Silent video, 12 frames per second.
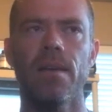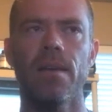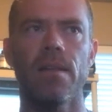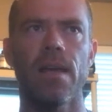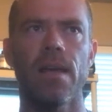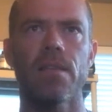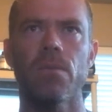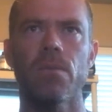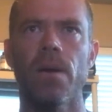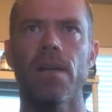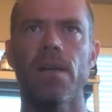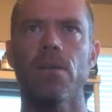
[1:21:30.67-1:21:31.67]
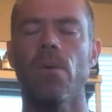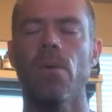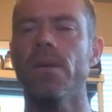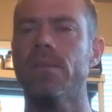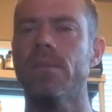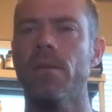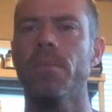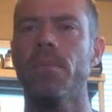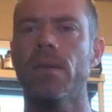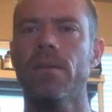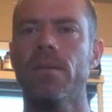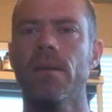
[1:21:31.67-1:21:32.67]
And that's the way it's always going to
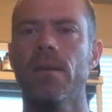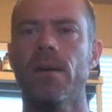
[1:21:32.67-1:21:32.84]
be.